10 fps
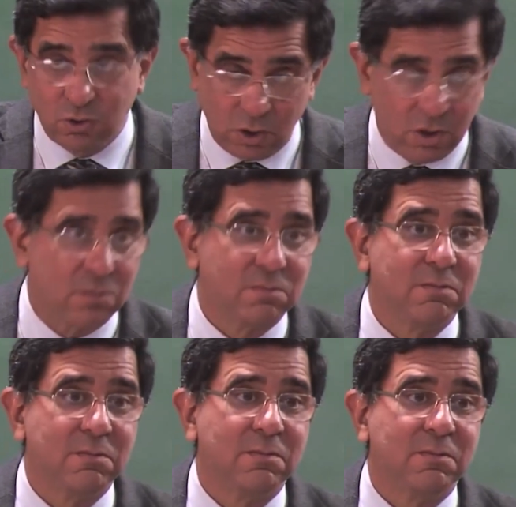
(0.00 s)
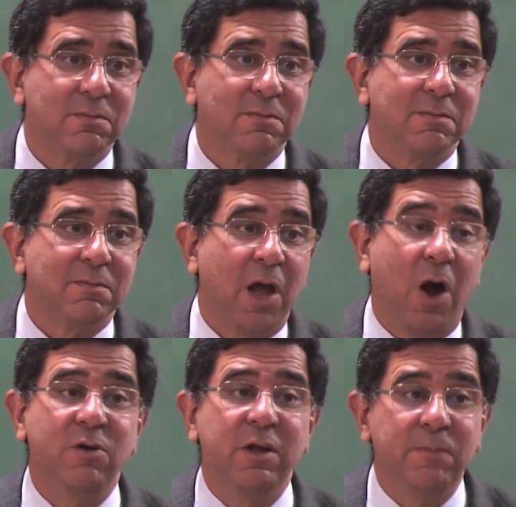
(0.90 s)
Sure.
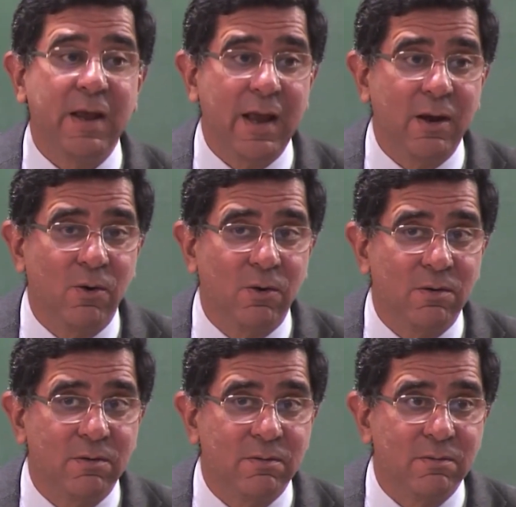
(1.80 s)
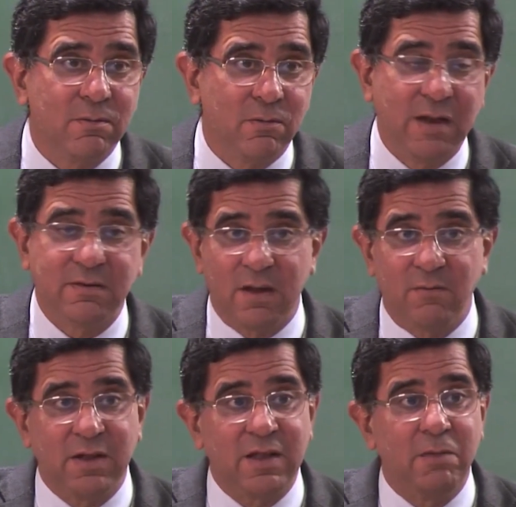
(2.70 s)
How deep can I go? Well,
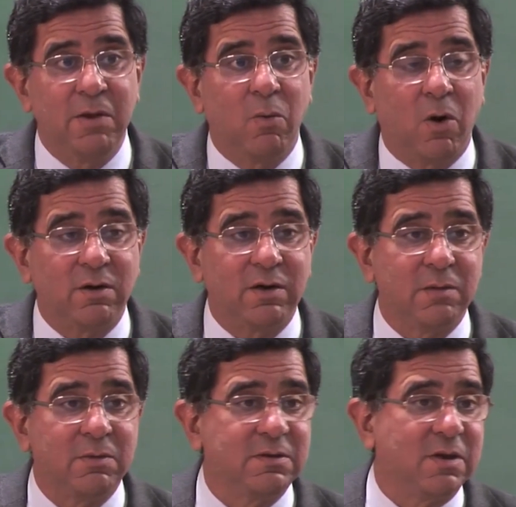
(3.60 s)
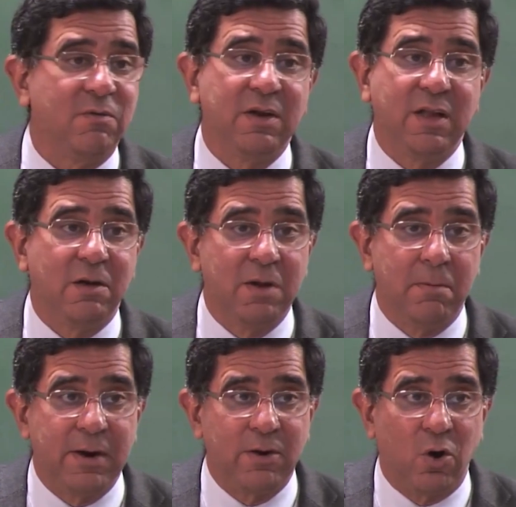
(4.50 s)
somewhere there will be a water table, somewhere there will be
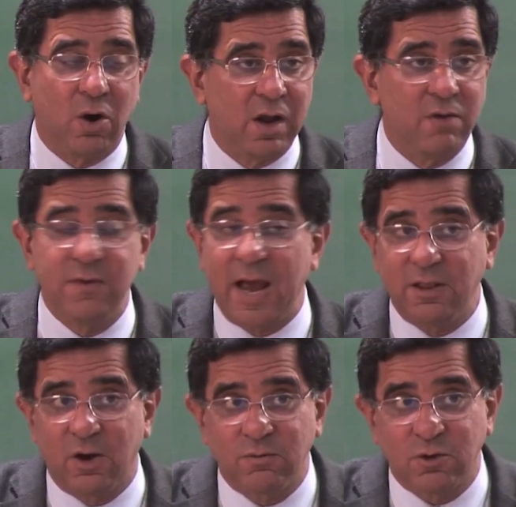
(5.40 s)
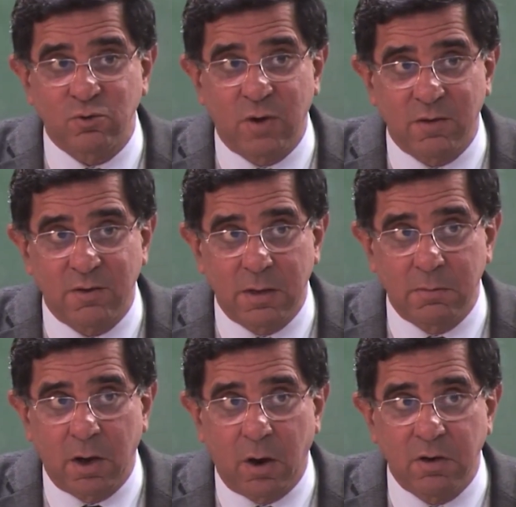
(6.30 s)
a bedrock. If neither of the two are
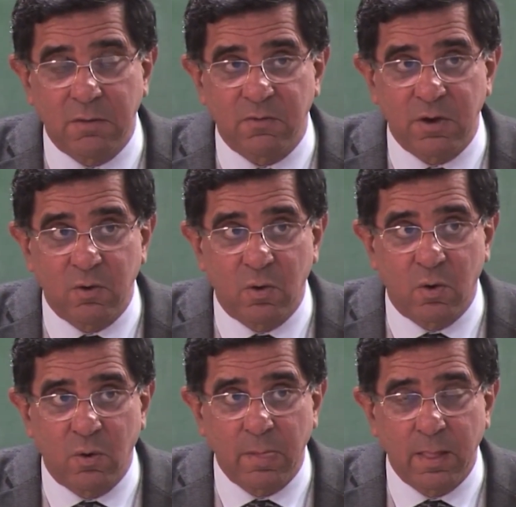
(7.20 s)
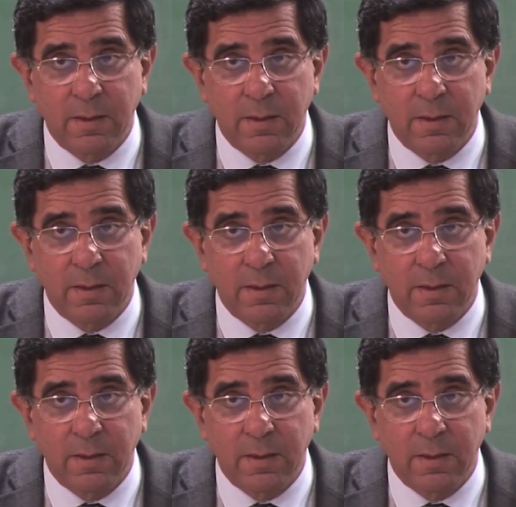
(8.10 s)
available, how deep will you go?